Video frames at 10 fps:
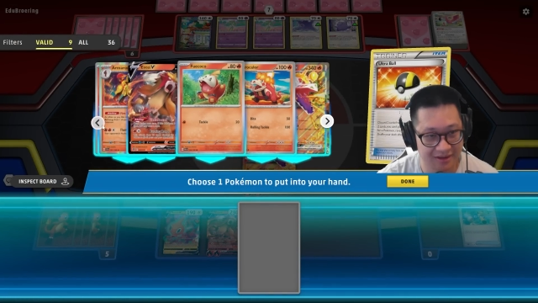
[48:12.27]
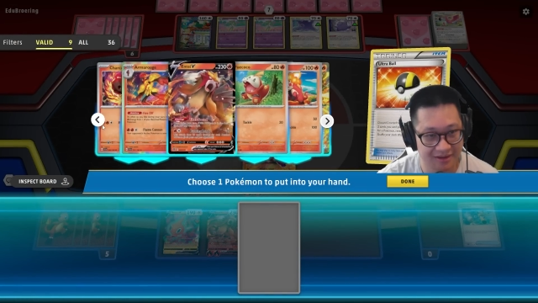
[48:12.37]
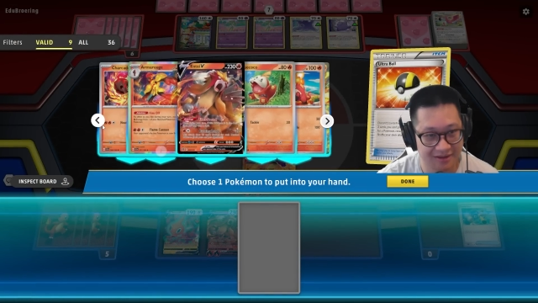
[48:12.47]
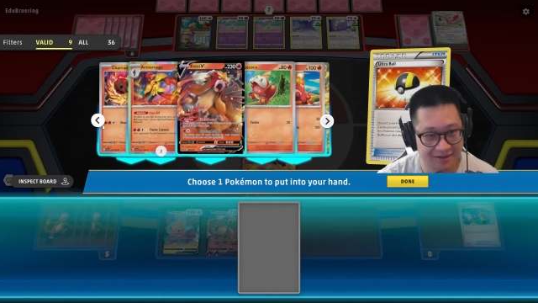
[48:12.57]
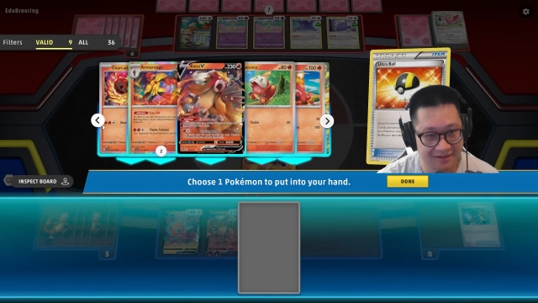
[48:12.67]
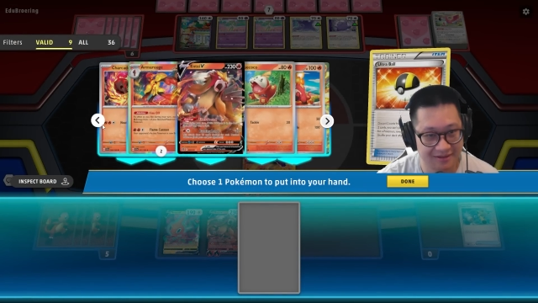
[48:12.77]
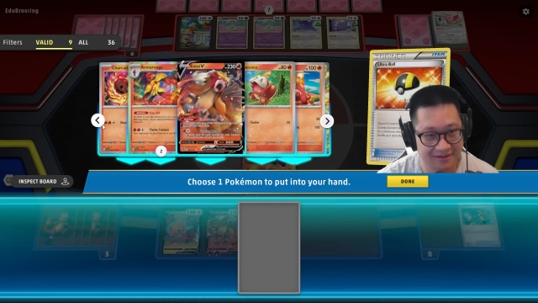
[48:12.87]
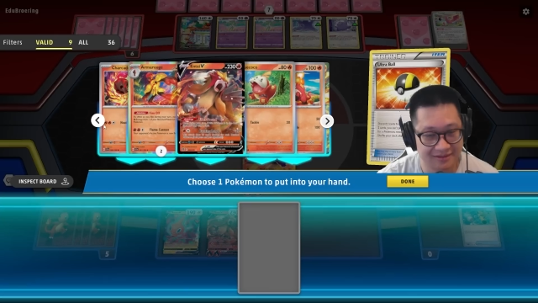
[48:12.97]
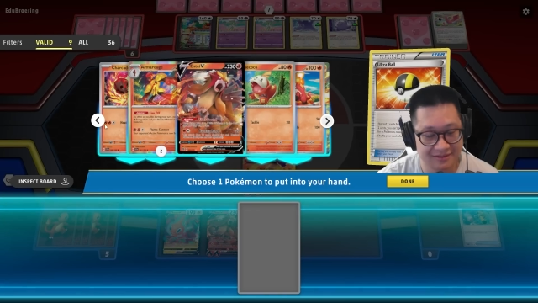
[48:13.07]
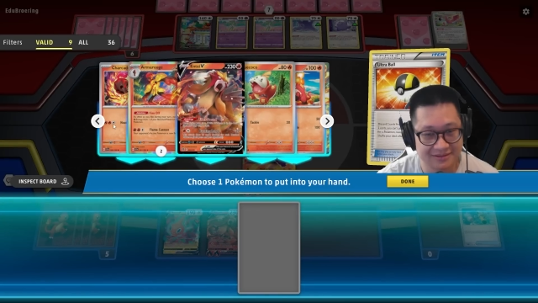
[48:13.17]

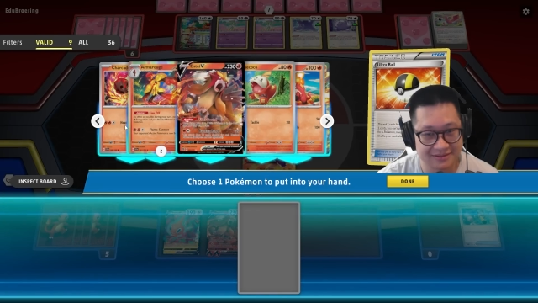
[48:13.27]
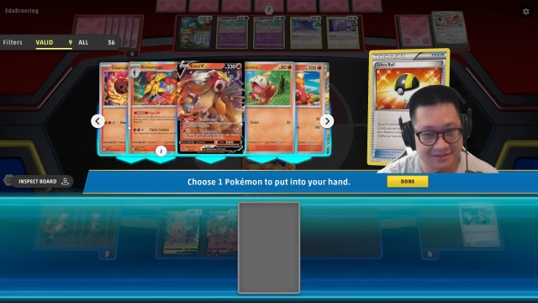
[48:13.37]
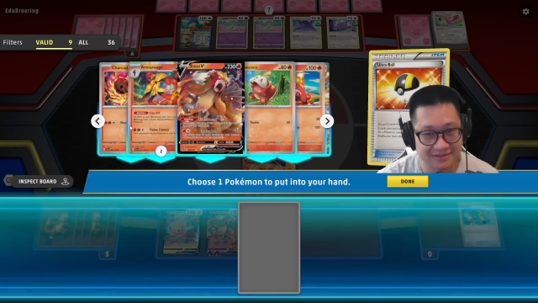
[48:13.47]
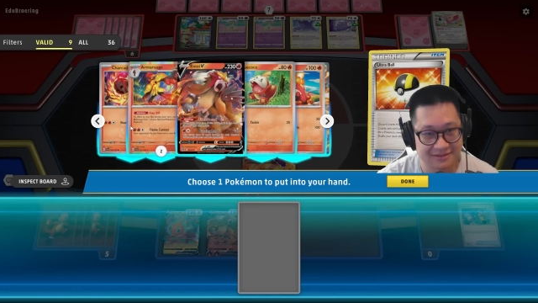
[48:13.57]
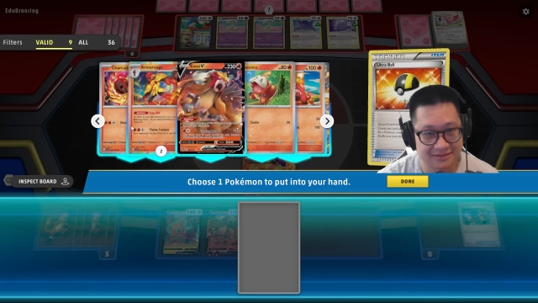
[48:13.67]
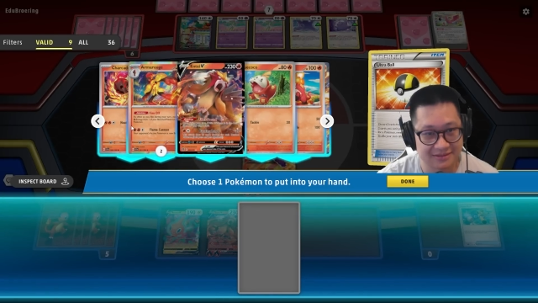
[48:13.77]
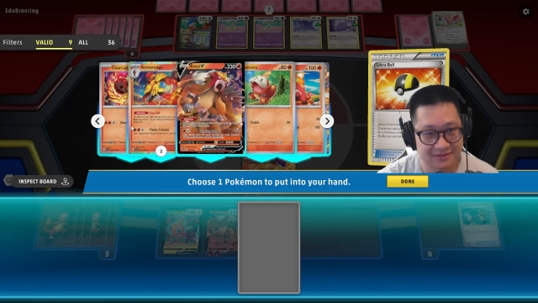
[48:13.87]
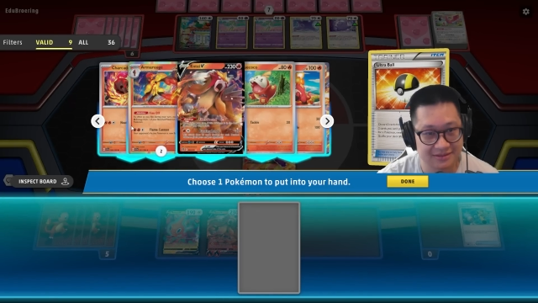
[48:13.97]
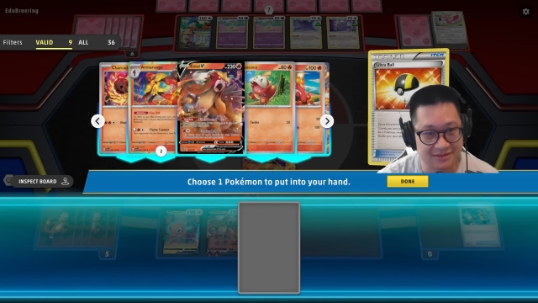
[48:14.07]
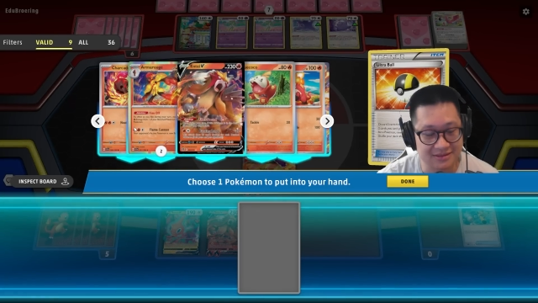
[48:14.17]

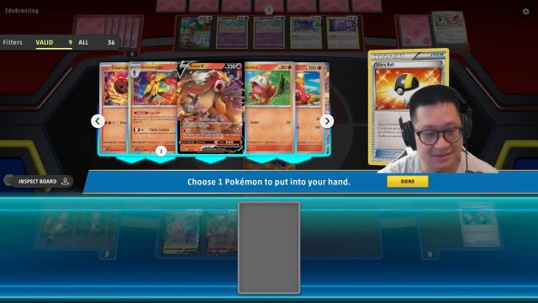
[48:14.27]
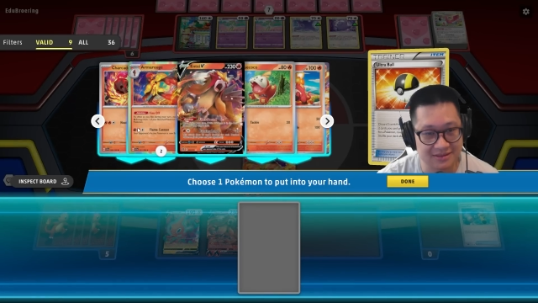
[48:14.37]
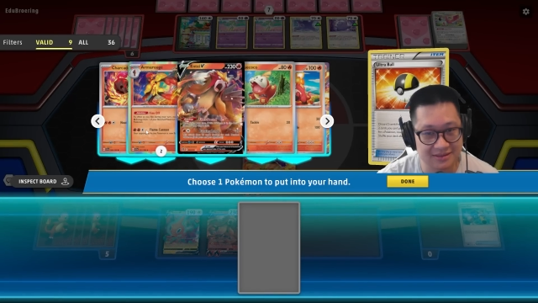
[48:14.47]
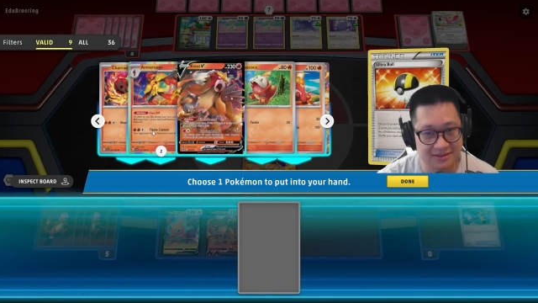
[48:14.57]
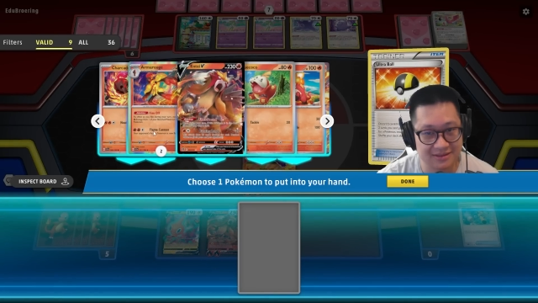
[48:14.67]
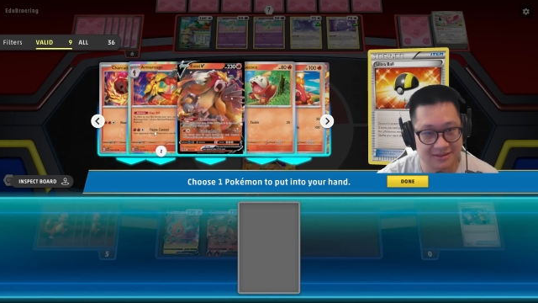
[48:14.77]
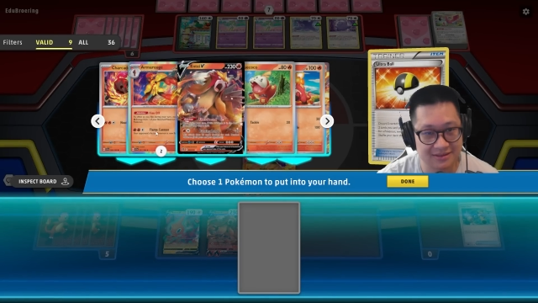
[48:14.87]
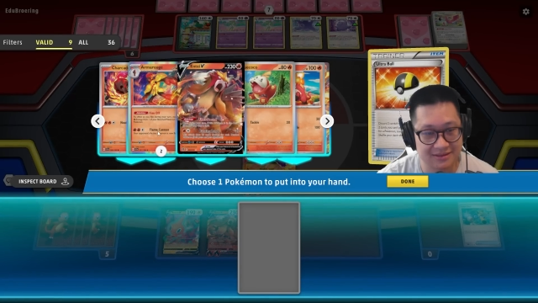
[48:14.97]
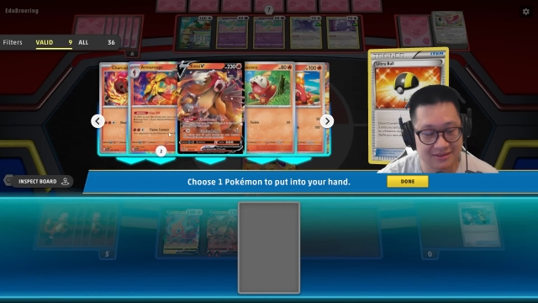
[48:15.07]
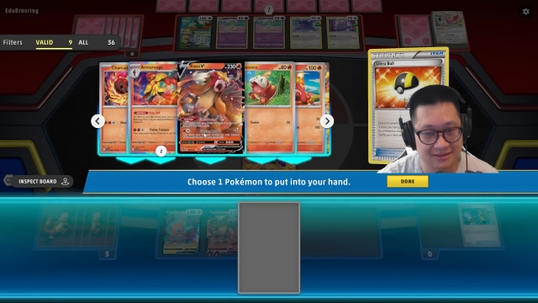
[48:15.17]

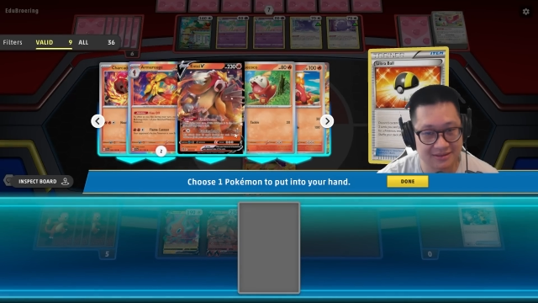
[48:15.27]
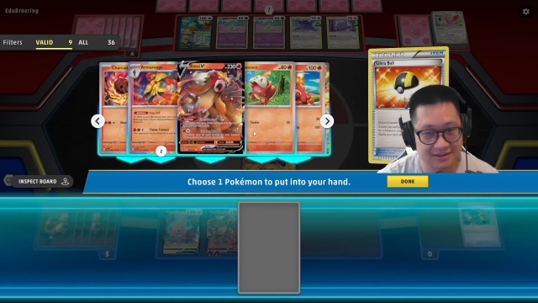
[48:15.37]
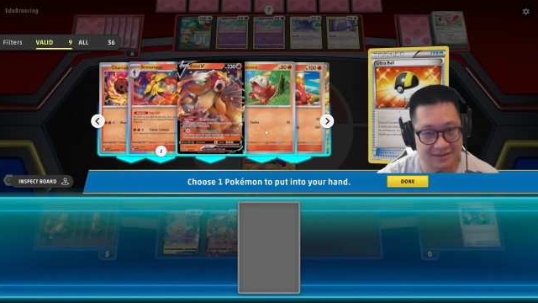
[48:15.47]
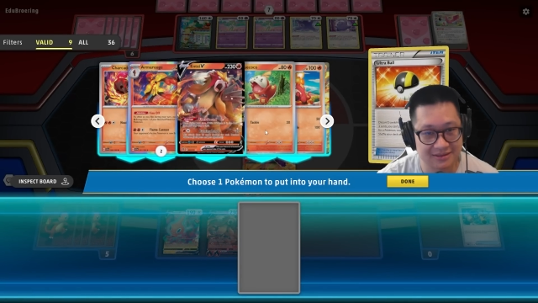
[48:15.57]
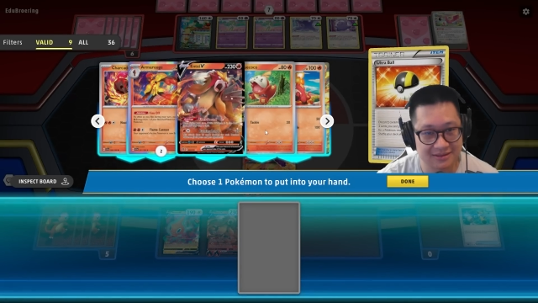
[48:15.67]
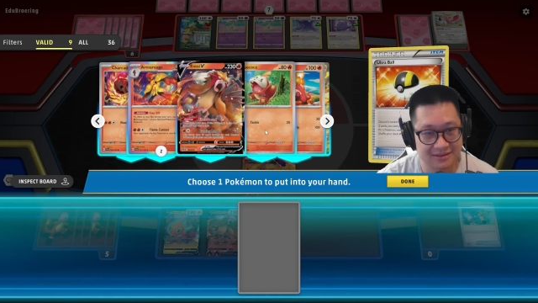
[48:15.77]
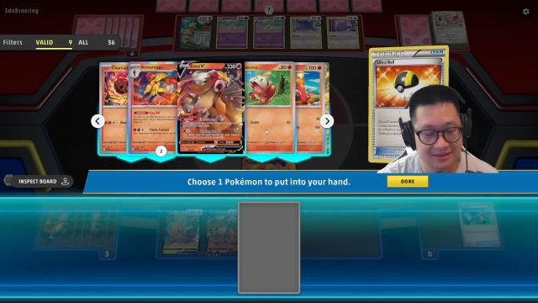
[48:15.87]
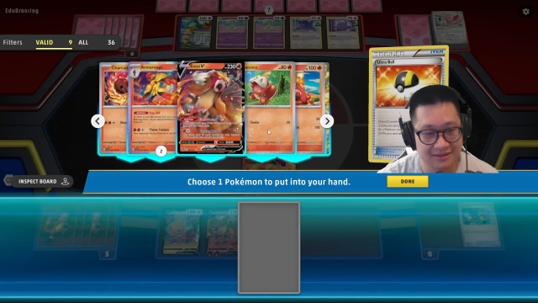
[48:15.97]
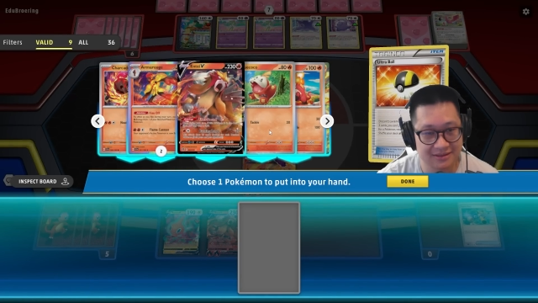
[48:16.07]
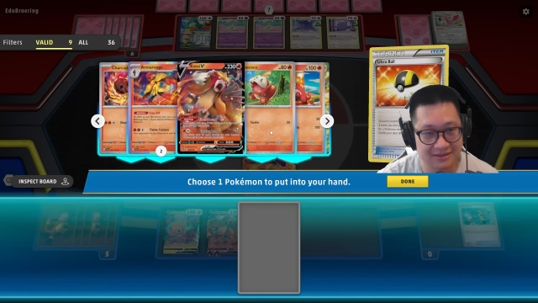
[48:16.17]

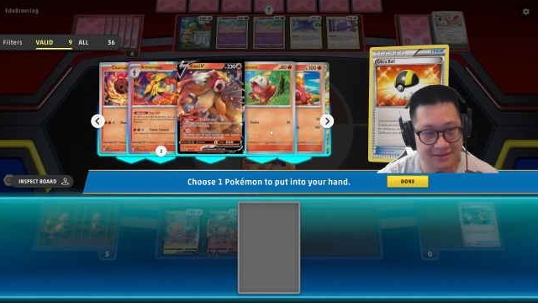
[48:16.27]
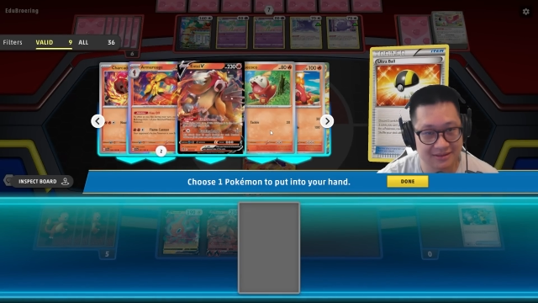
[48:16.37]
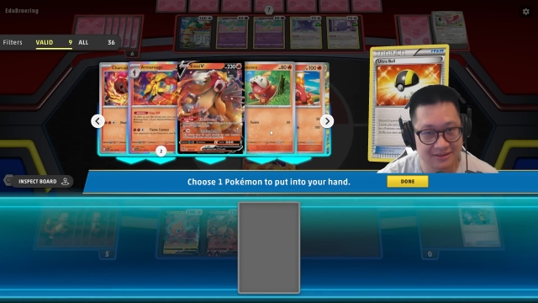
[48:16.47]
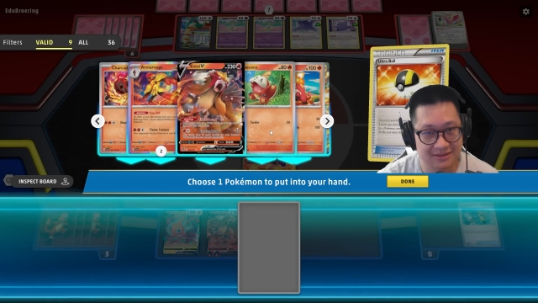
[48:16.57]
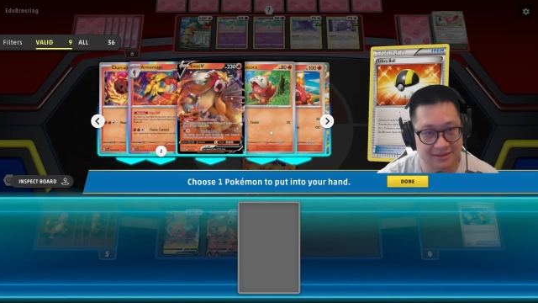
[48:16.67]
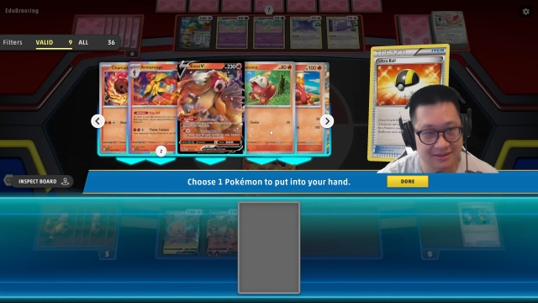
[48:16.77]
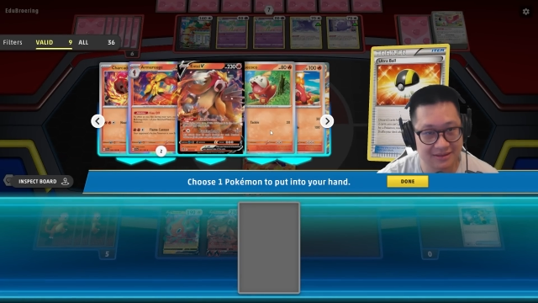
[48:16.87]
(silence)